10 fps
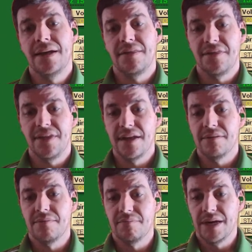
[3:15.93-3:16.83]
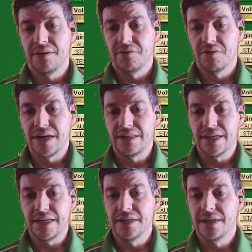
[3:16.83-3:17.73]
then my ready
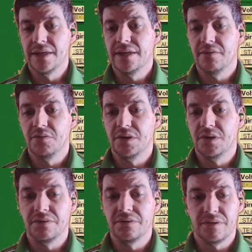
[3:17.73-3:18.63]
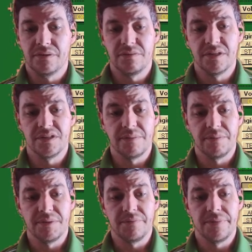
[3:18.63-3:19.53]
light will disable.